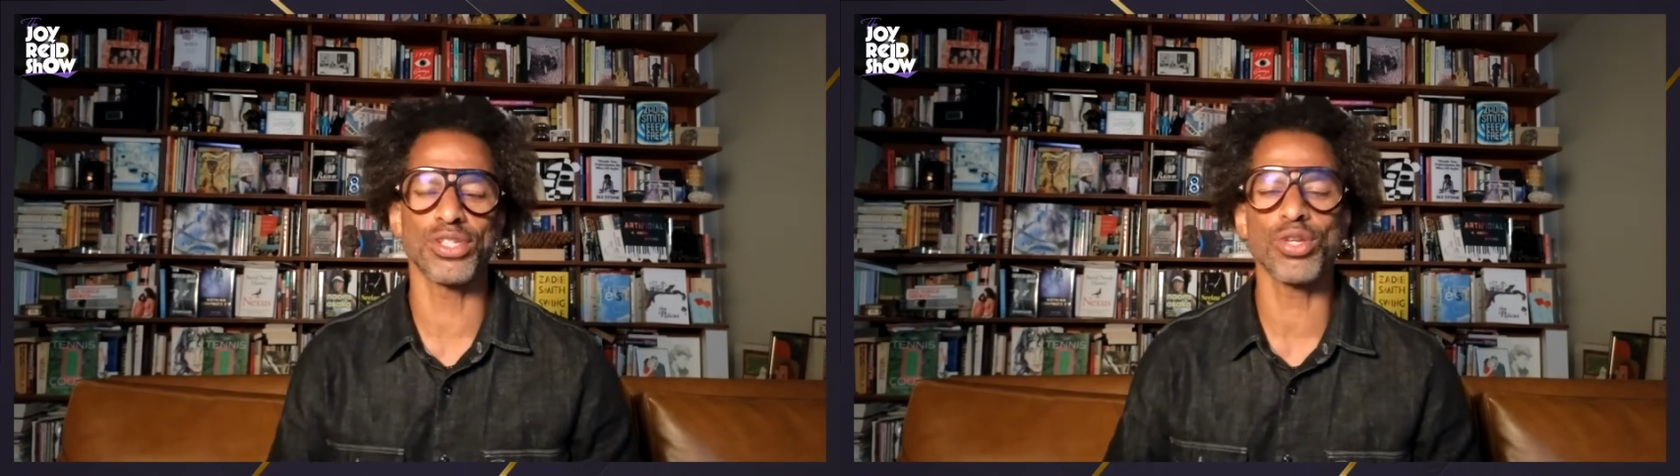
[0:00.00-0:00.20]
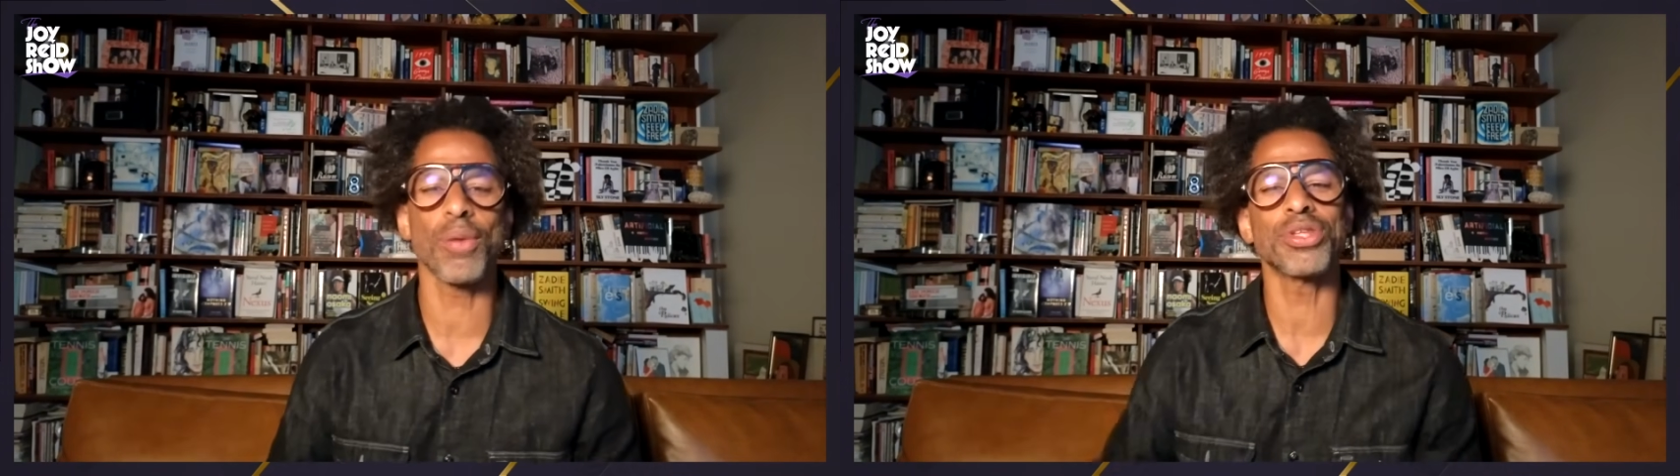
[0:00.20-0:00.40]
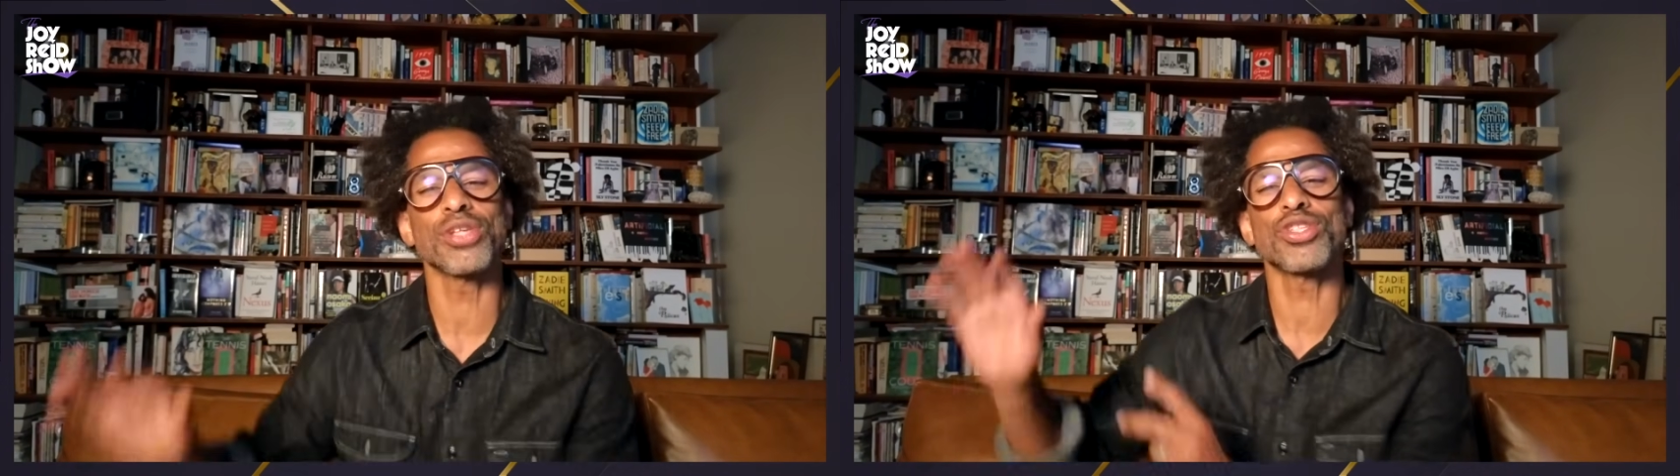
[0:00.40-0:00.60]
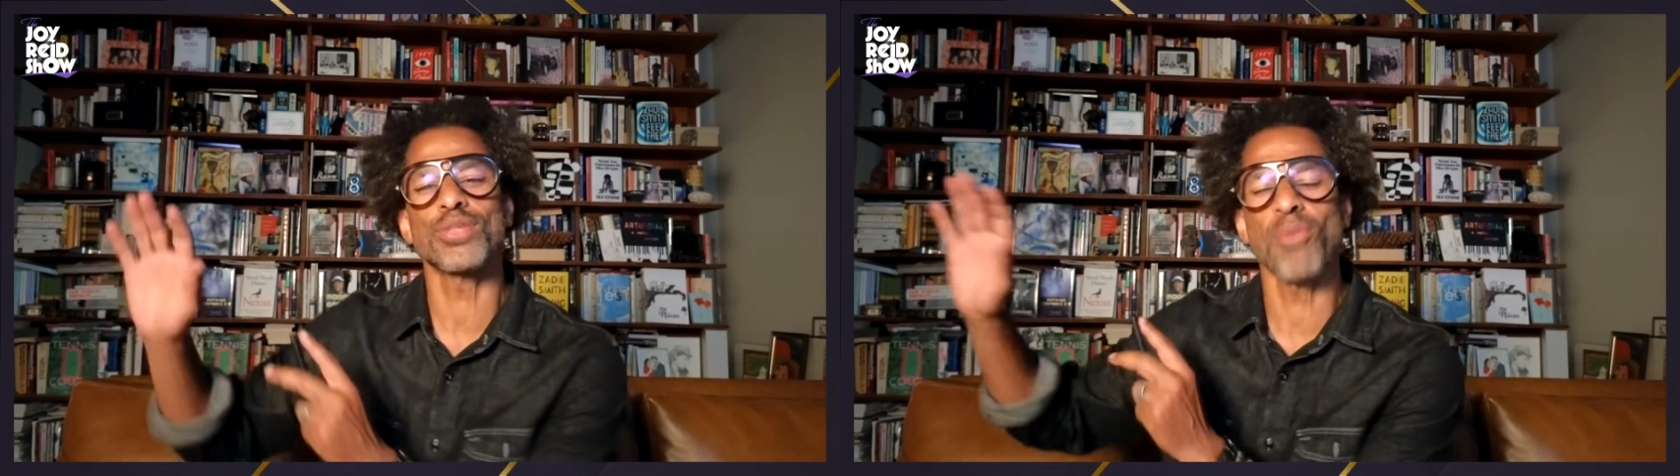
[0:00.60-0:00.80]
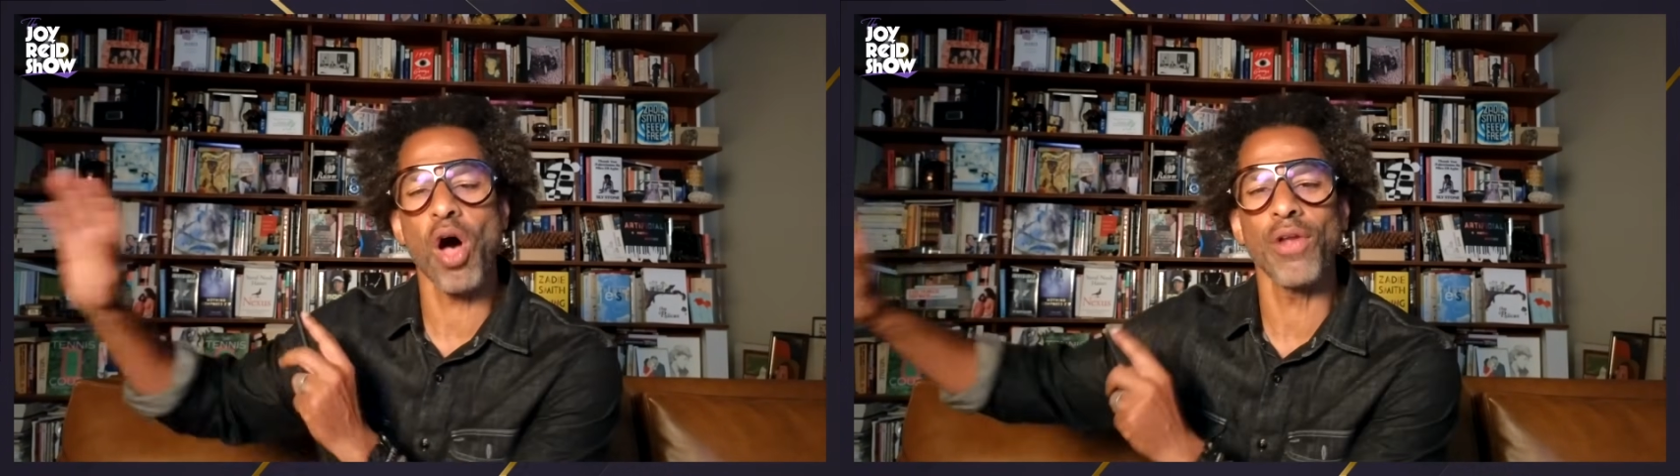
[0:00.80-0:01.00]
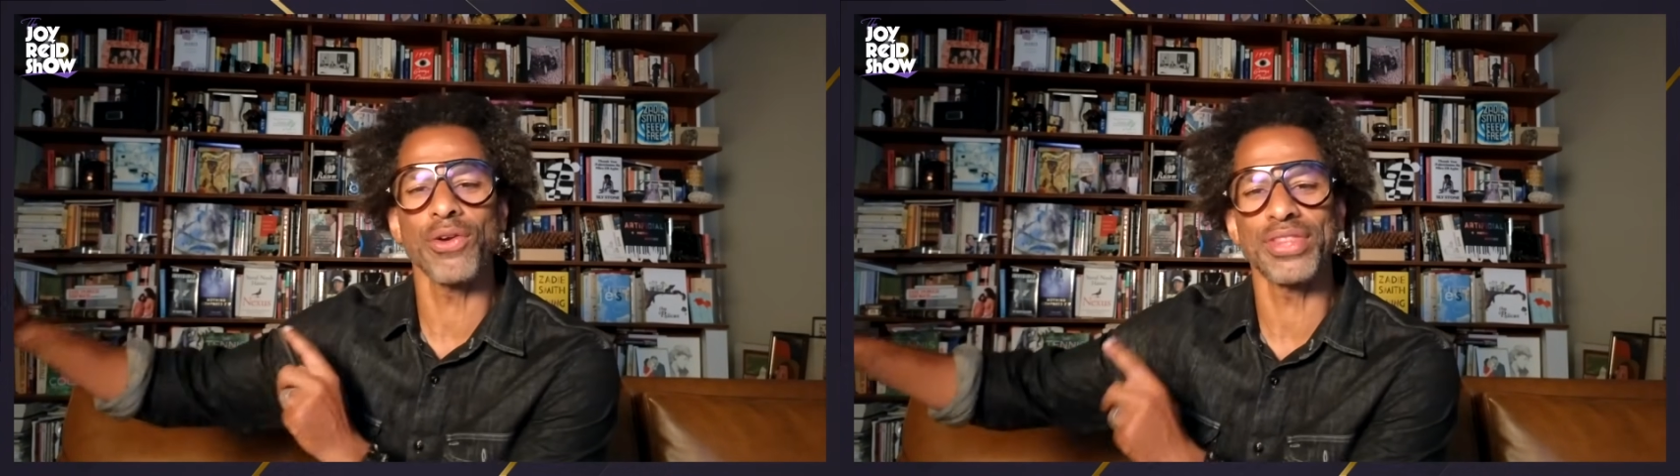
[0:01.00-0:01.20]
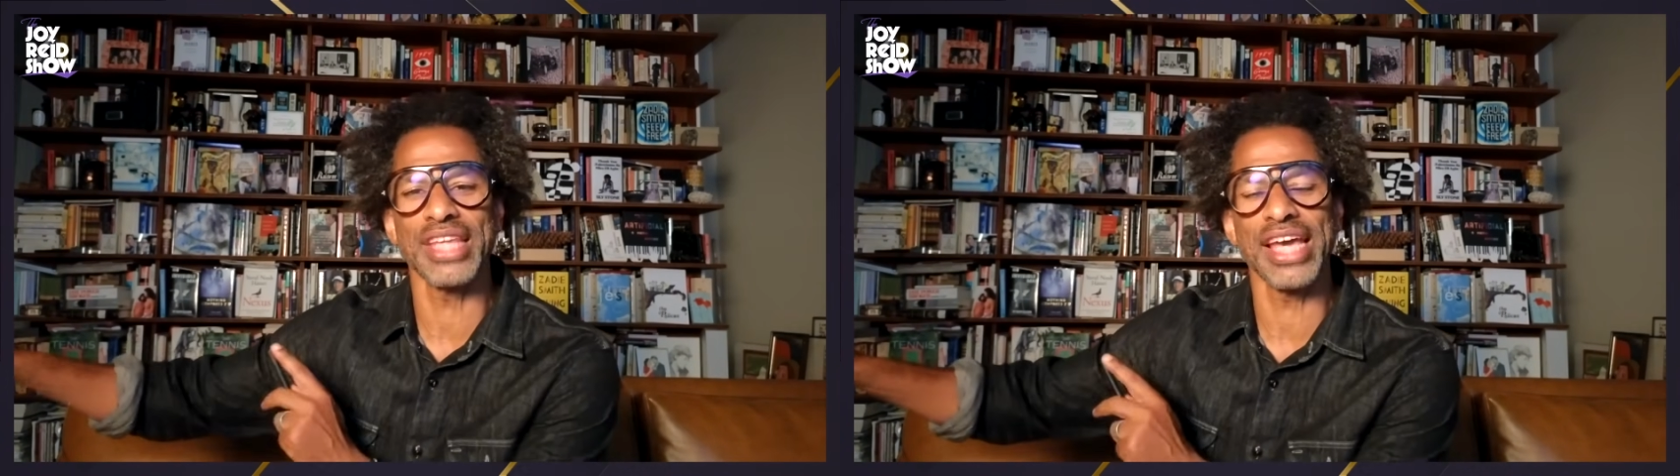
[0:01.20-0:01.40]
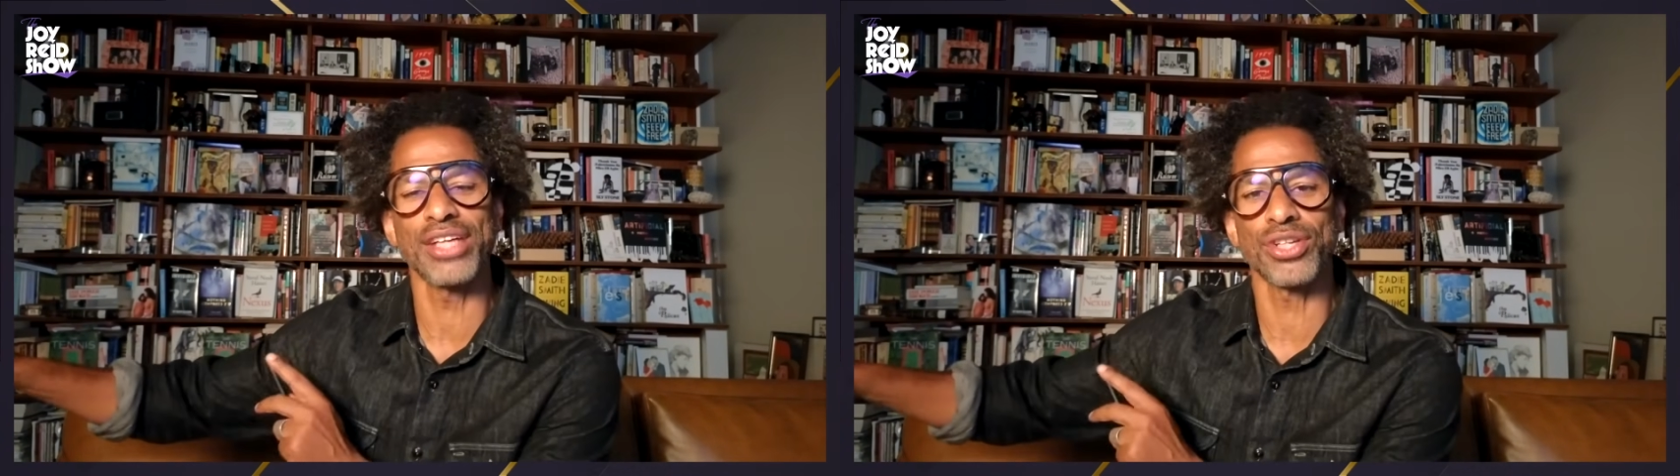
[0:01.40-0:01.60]
so the smaller
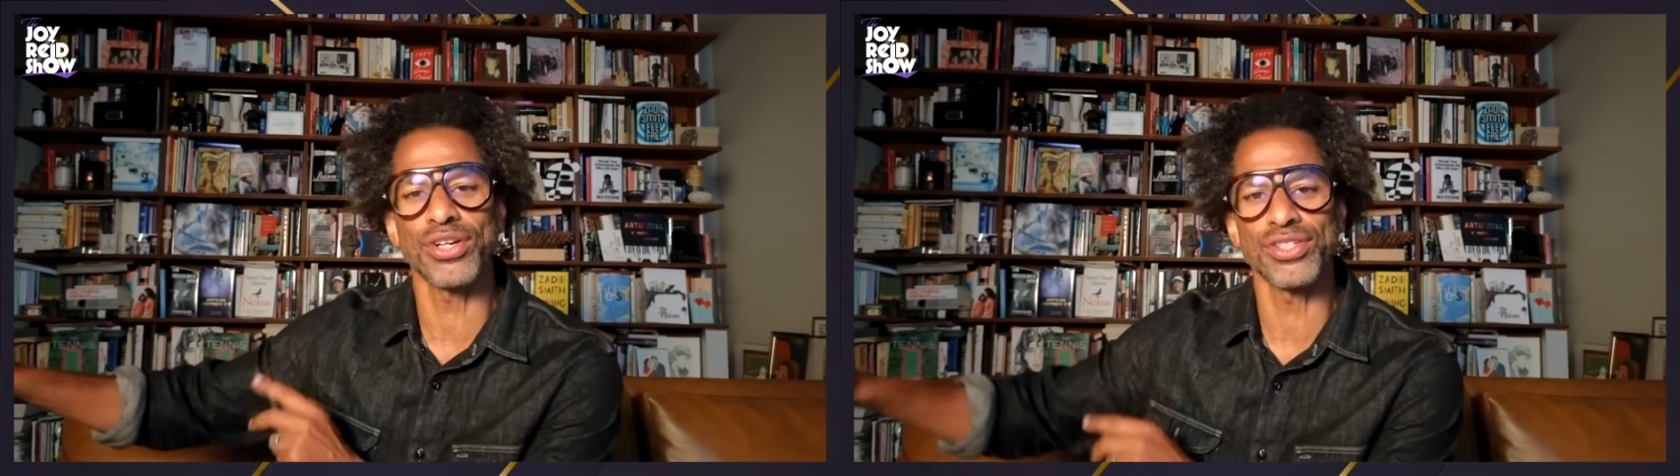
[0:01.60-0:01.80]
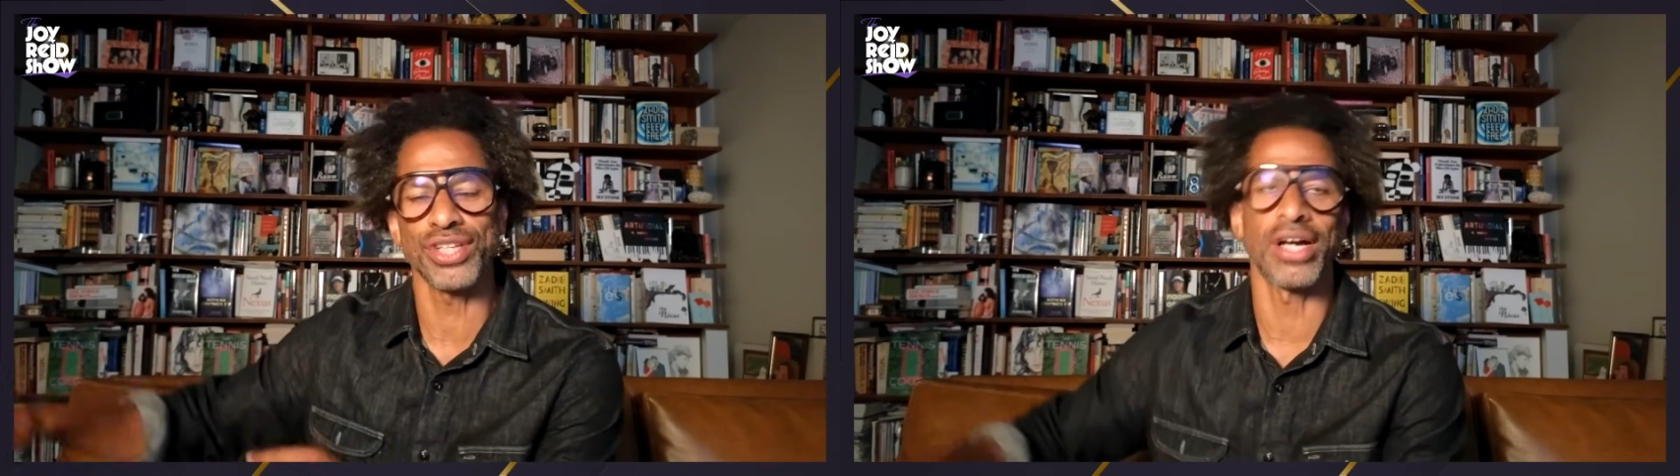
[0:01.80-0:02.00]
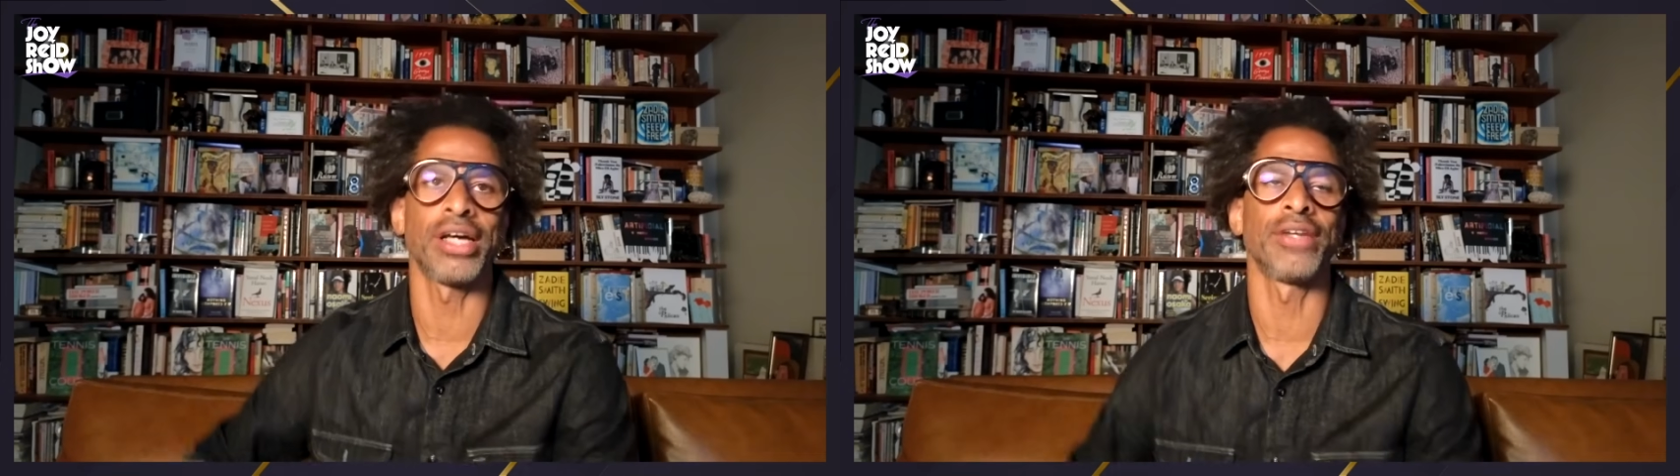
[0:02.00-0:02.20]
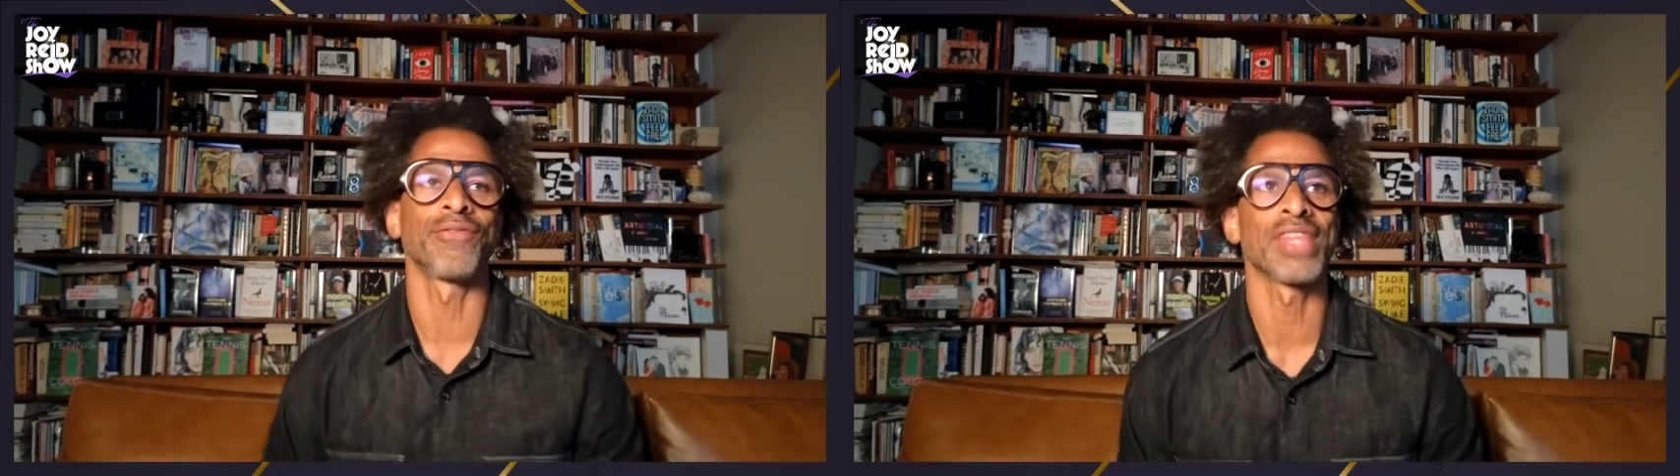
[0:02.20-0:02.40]
things are done.